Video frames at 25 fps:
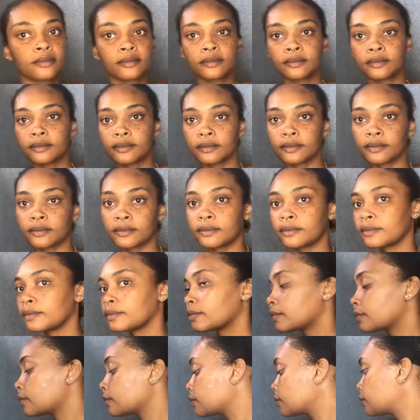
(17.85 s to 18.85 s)
down
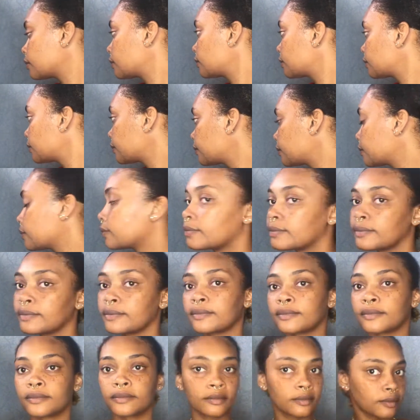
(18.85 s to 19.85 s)

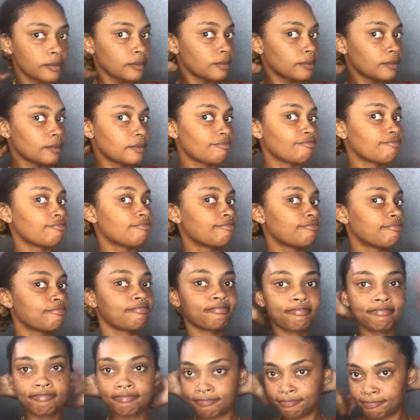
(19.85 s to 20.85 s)
into like a bun or
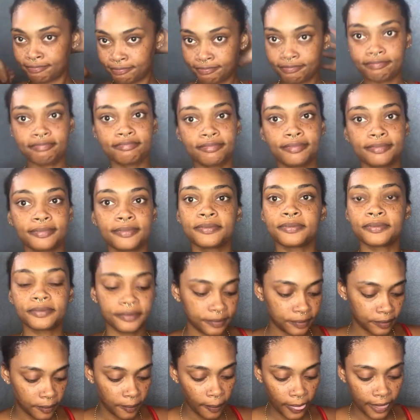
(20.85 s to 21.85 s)
whatever it could do
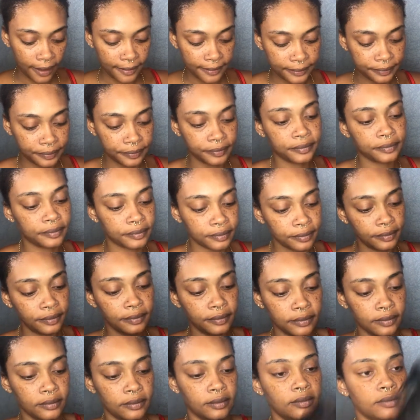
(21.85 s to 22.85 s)
back there.
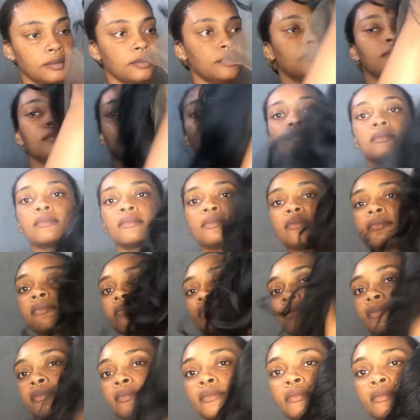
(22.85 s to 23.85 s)
And this
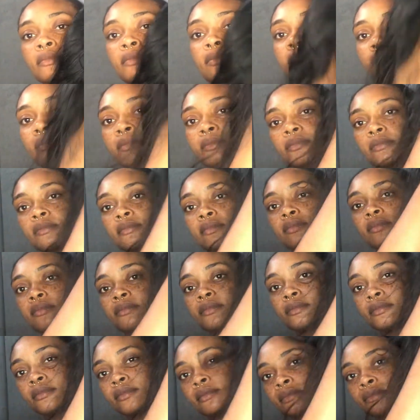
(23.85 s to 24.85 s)
is the wig.
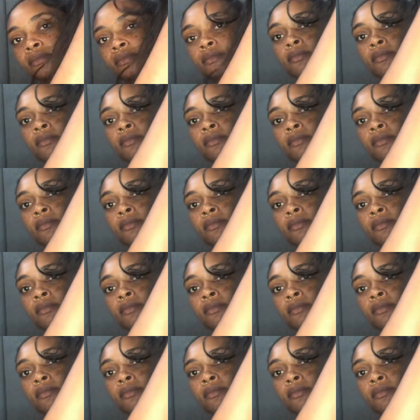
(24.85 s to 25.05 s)
Is